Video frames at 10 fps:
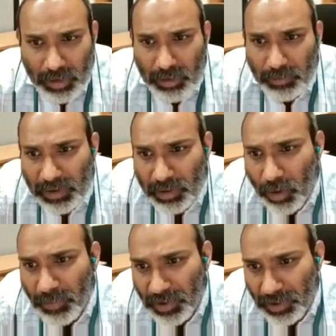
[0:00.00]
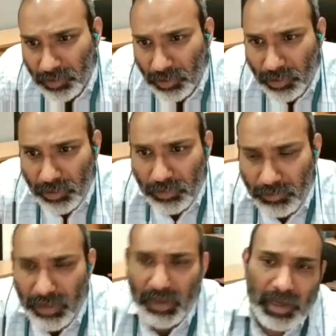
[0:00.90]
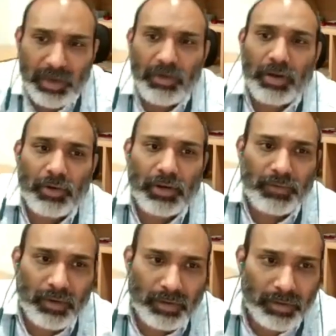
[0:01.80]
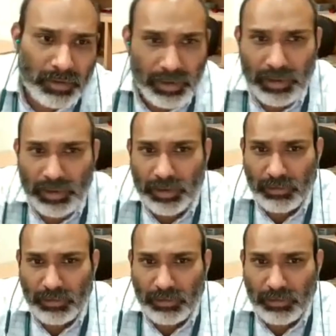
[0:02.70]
by the competent court, but again you are going for it.